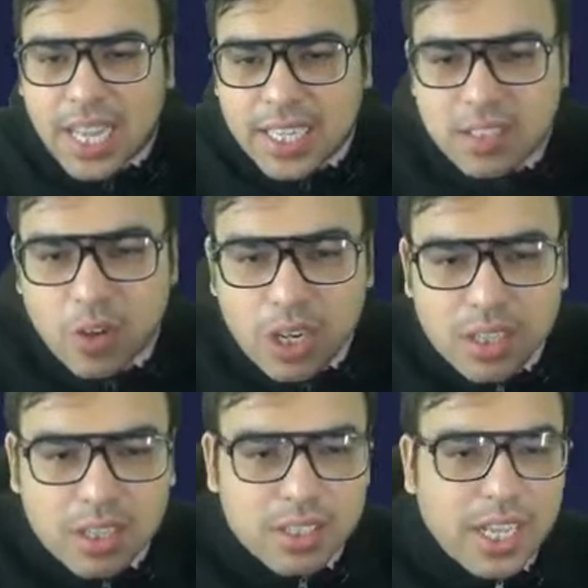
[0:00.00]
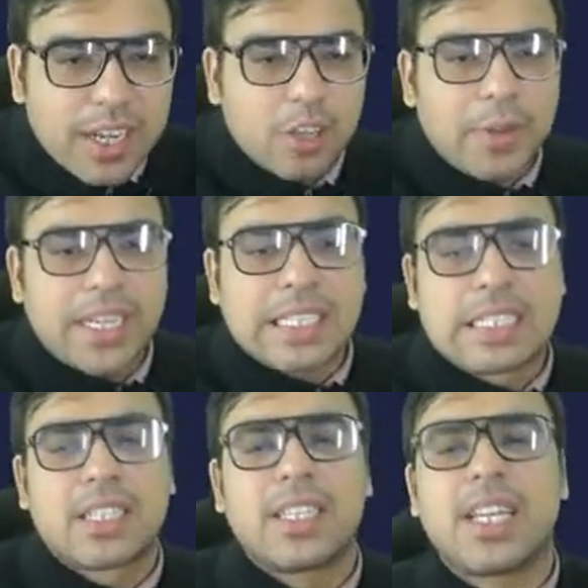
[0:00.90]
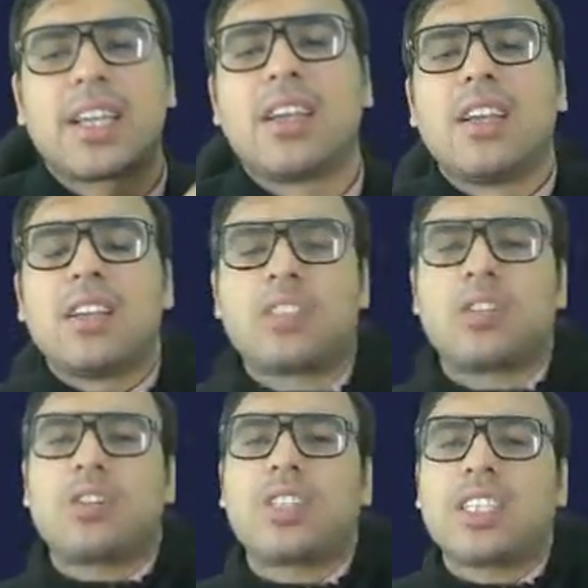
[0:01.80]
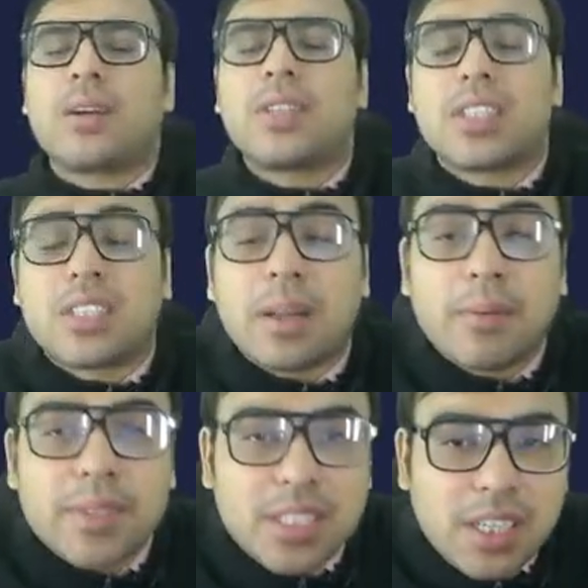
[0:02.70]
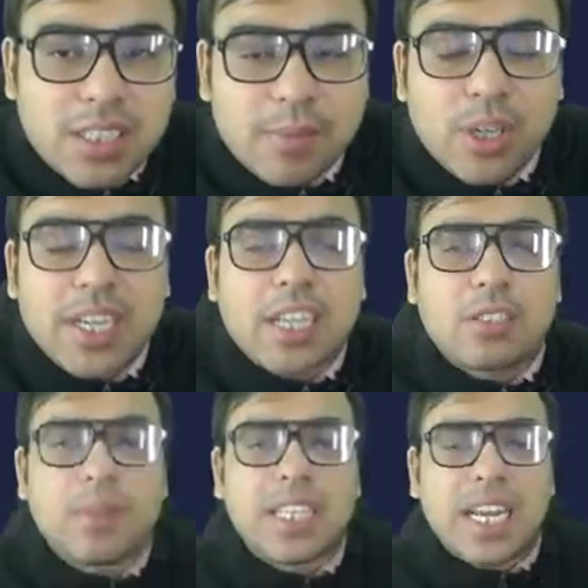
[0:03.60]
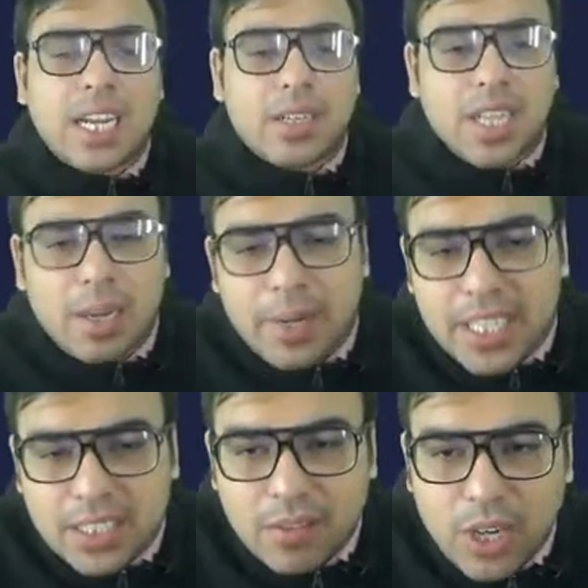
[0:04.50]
is what the argument is. Okay, so the in Jammu and Kashmir, the delimitation would